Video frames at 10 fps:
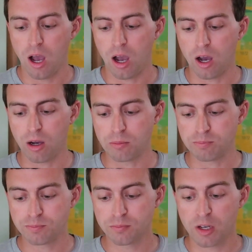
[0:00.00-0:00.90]

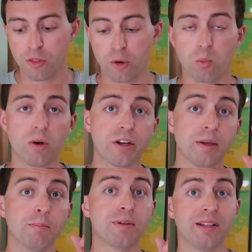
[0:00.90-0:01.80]
There were
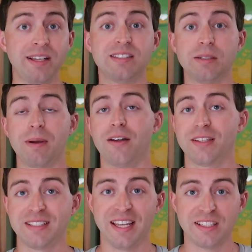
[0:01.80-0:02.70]
complaints
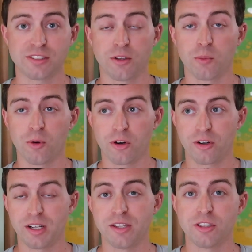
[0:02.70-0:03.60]
about the taste of the
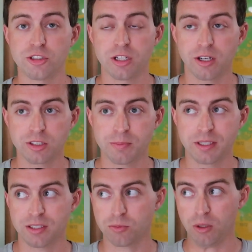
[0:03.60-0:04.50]
water in the jugs
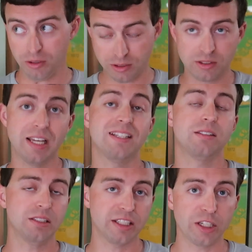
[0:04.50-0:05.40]
because, well,
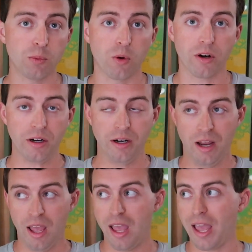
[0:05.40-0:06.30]
it's city water,
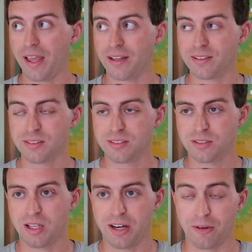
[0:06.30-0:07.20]
and
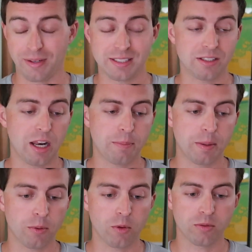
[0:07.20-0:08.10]
I don't know. I guess a lot of
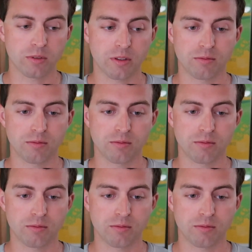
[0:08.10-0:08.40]
people